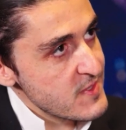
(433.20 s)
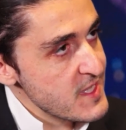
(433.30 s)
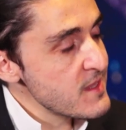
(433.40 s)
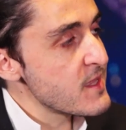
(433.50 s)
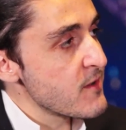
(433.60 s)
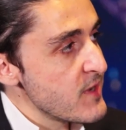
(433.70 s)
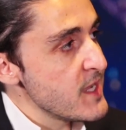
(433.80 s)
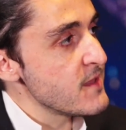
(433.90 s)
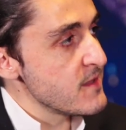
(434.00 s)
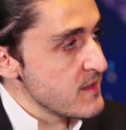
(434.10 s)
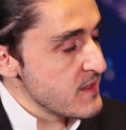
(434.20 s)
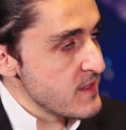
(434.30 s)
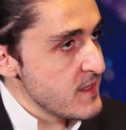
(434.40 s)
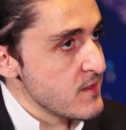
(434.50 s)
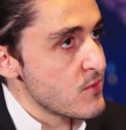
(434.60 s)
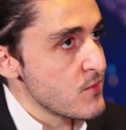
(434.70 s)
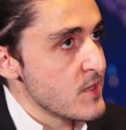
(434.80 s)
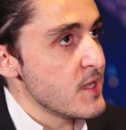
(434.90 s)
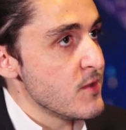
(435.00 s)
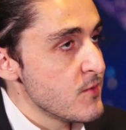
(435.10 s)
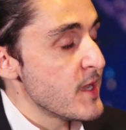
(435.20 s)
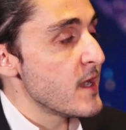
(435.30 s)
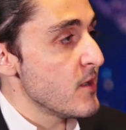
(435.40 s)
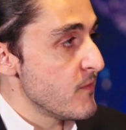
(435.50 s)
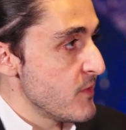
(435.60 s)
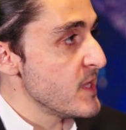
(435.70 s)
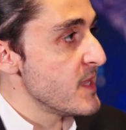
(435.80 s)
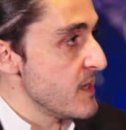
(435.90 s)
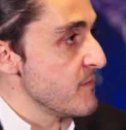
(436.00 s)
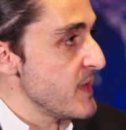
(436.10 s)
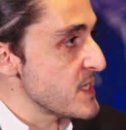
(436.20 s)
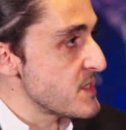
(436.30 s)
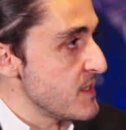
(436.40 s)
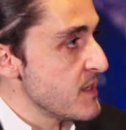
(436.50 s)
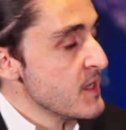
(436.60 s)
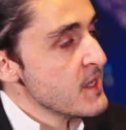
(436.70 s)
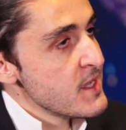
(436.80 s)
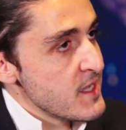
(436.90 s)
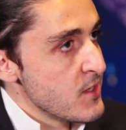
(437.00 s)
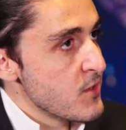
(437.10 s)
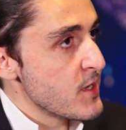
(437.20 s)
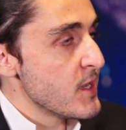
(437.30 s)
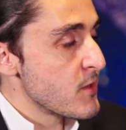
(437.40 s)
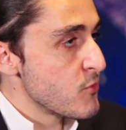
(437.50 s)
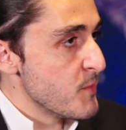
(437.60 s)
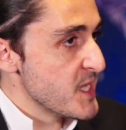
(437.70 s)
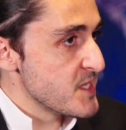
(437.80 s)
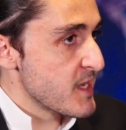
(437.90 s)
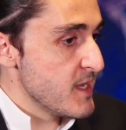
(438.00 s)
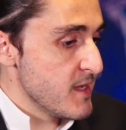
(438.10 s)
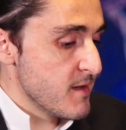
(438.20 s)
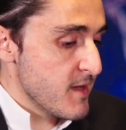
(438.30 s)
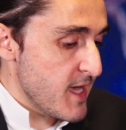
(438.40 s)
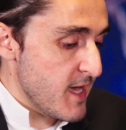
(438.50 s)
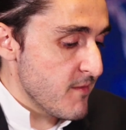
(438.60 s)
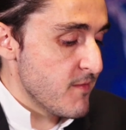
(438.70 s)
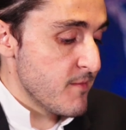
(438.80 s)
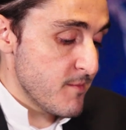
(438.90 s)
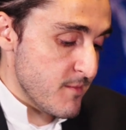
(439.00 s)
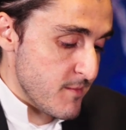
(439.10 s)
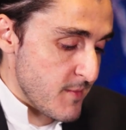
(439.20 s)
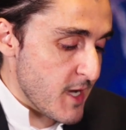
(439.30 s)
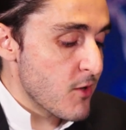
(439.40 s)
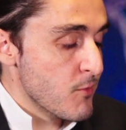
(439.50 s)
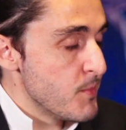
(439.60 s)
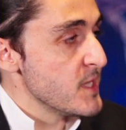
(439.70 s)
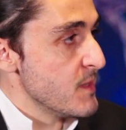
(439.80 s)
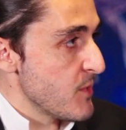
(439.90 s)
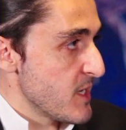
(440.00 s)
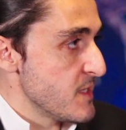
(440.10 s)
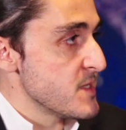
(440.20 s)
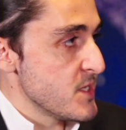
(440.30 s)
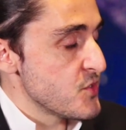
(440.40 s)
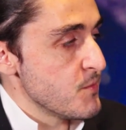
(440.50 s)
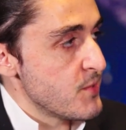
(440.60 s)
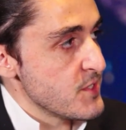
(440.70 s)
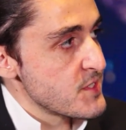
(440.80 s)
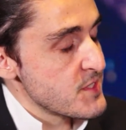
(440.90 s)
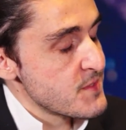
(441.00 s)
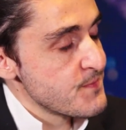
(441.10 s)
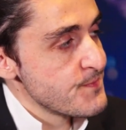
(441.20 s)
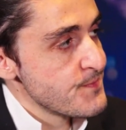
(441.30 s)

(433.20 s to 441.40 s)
integrate into the new era of retail investing in order to basically have a complete democratization process.